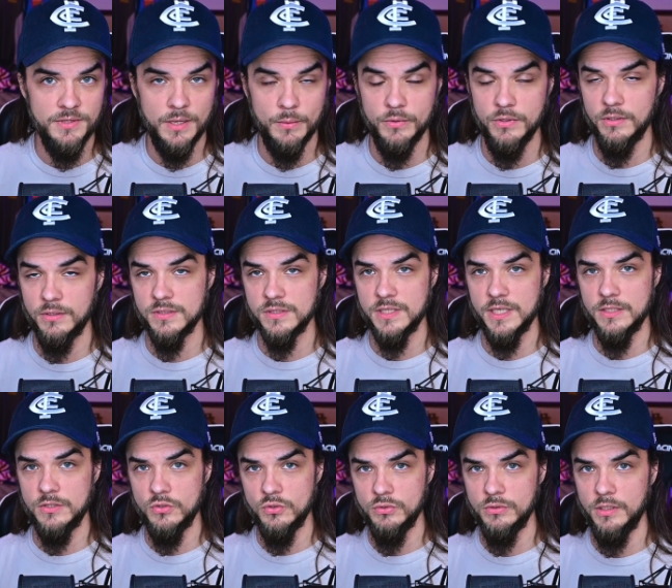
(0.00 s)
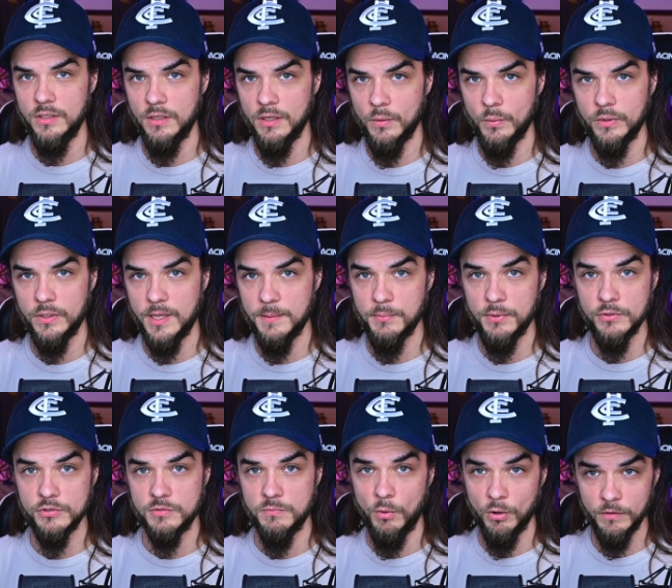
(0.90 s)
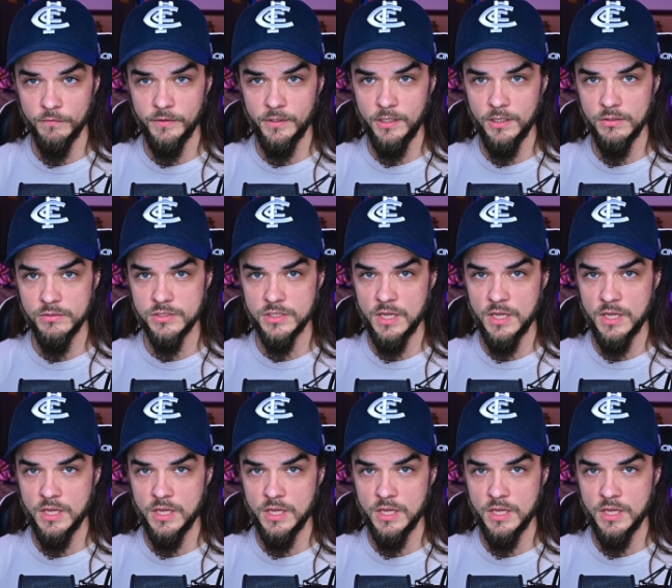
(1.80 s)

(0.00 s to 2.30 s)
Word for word: That way you can stay tuned in on when I post more videos.